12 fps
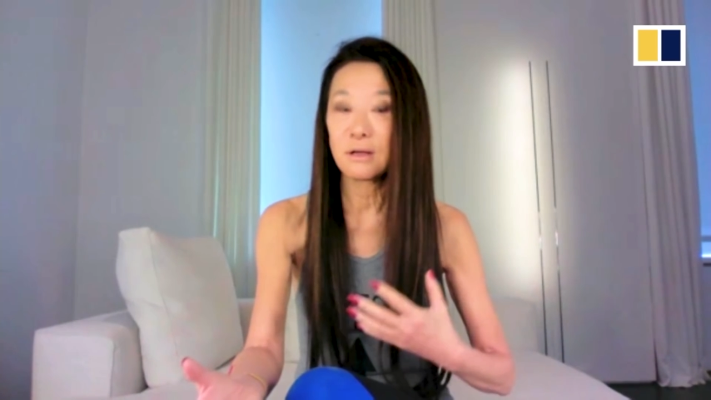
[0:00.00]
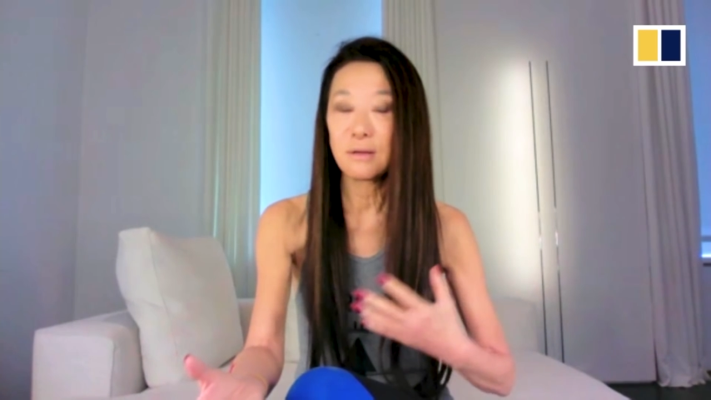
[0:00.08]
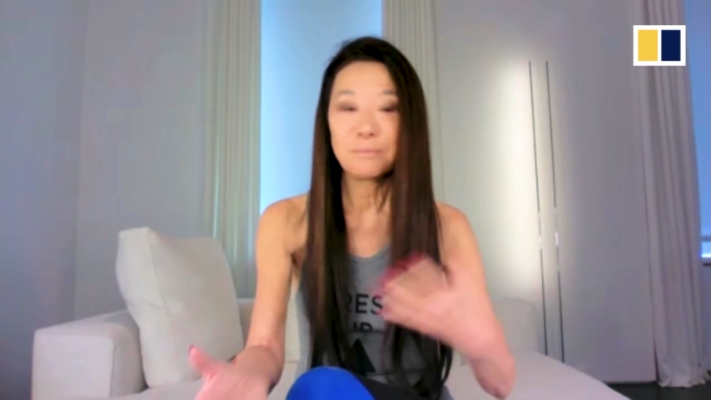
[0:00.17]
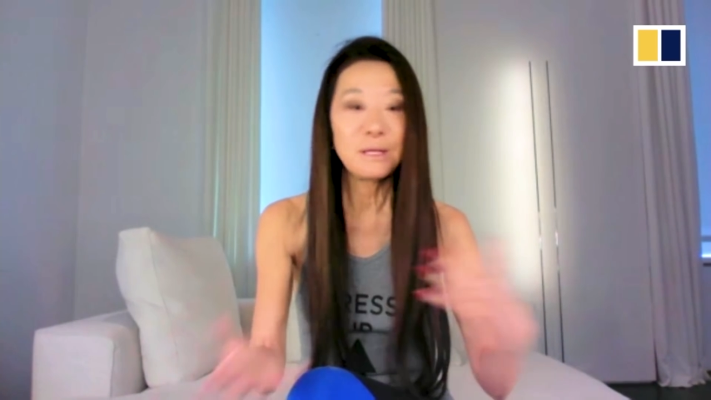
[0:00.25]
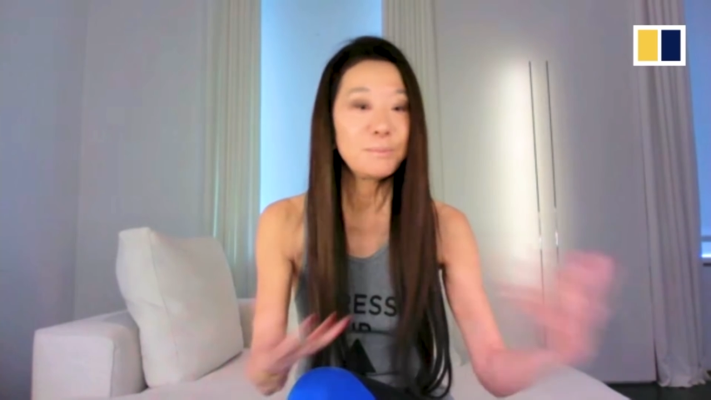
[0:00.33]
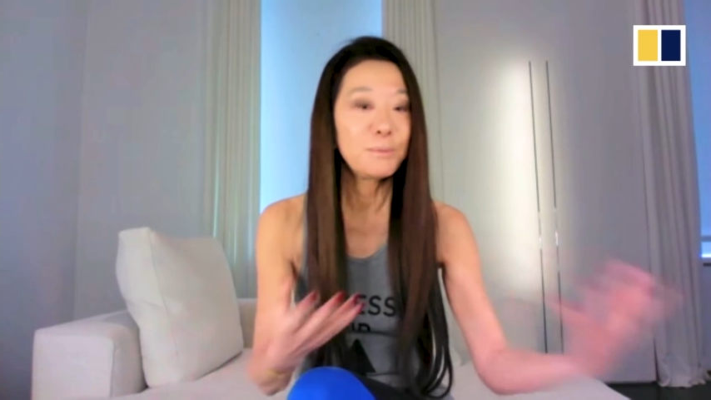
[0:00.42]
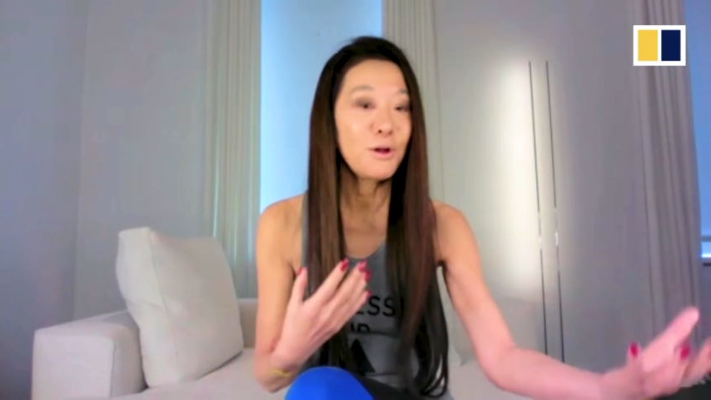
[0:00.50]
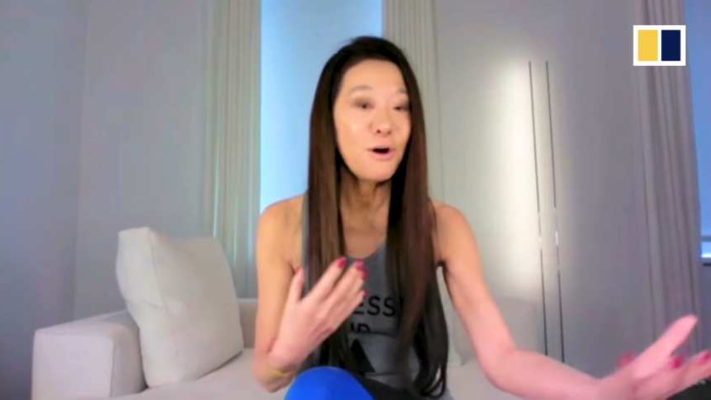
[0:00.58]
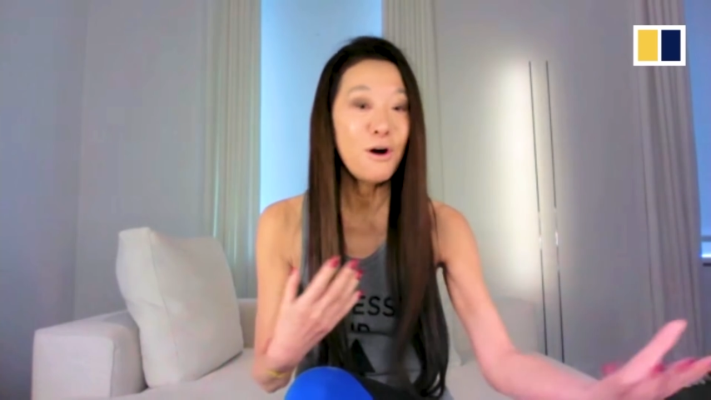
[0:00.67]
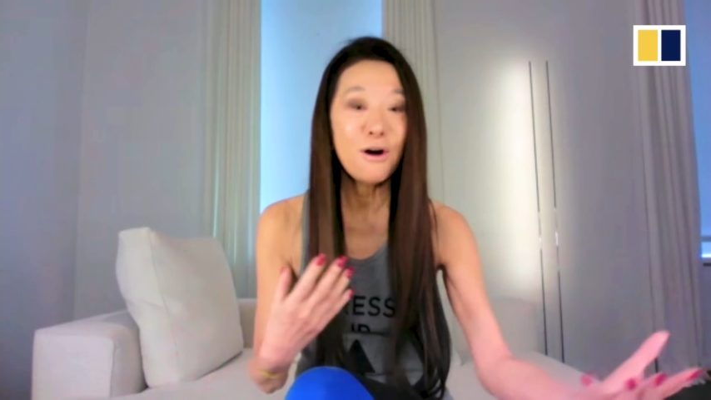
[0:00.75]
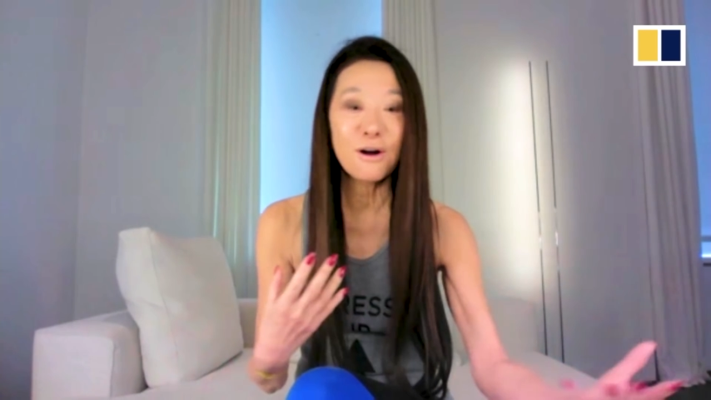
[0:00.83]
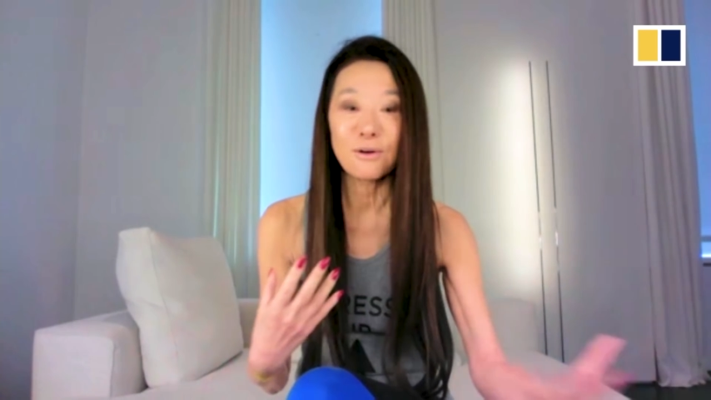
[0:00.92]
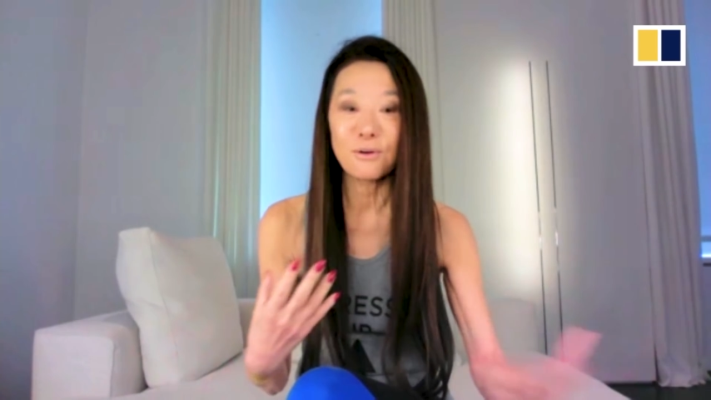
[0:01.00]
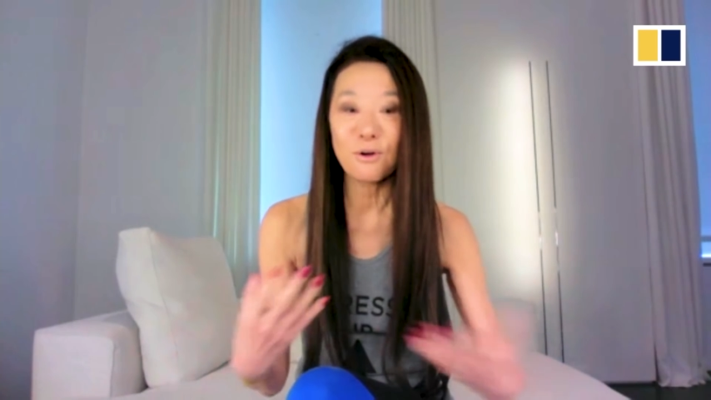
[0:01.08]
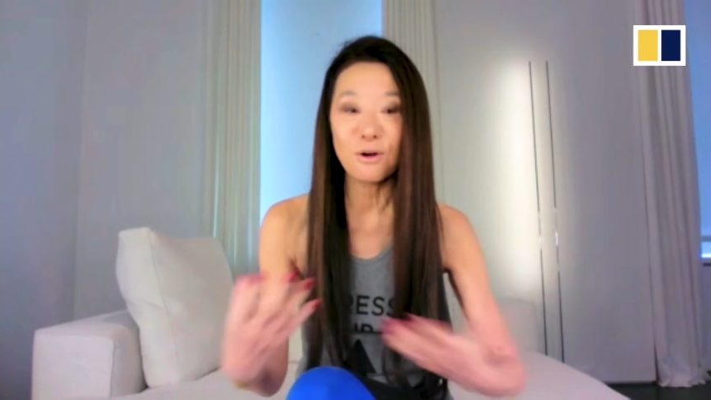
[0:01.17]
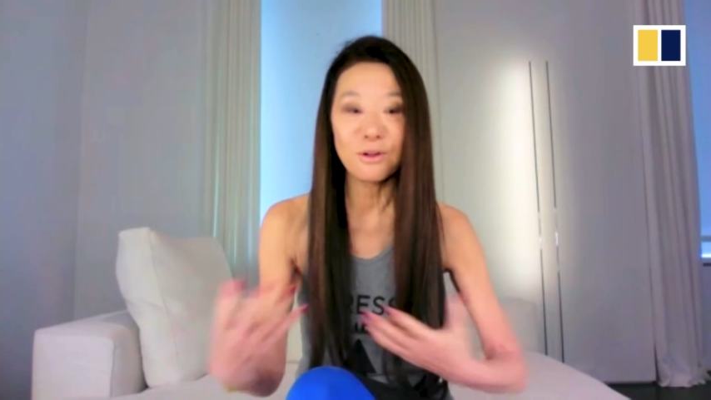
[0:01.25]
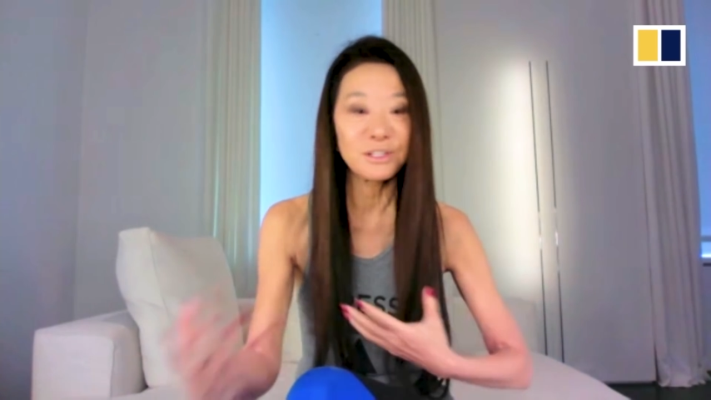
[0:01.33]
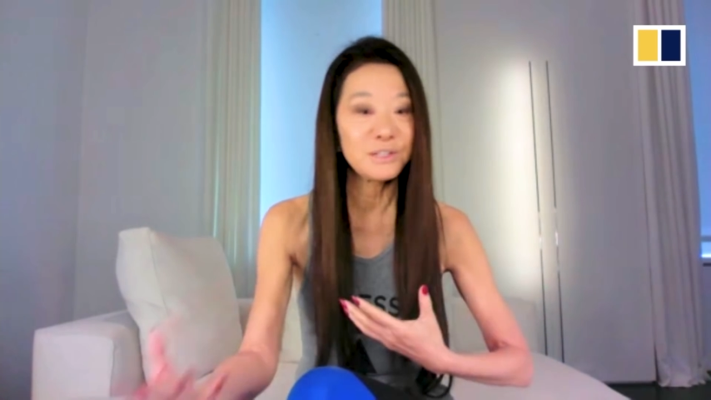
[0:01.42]
people are,
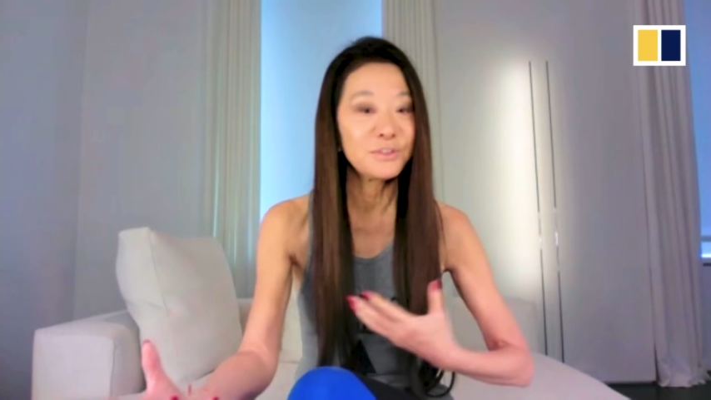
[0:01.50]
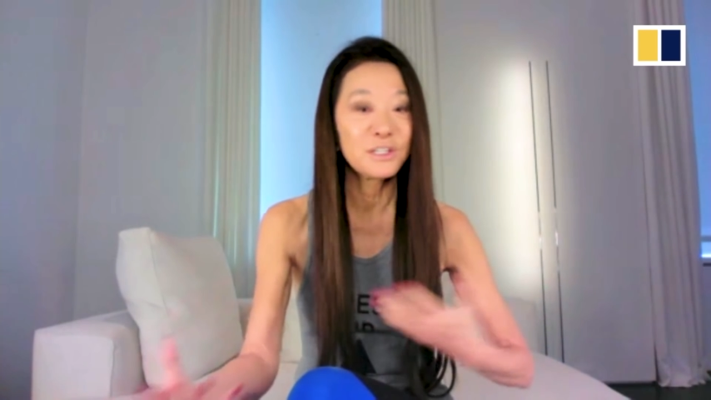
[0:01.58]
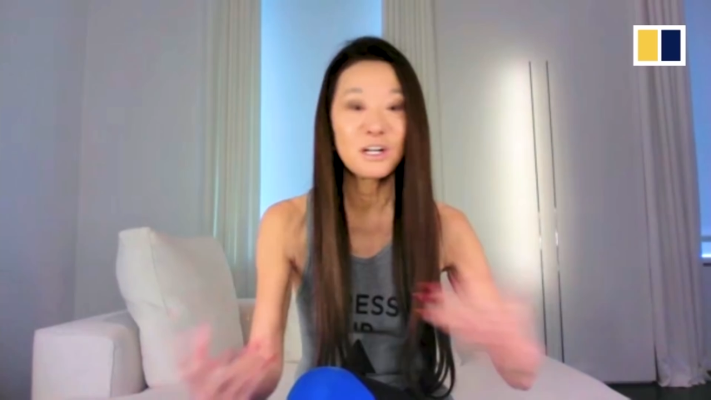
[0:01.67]
all the different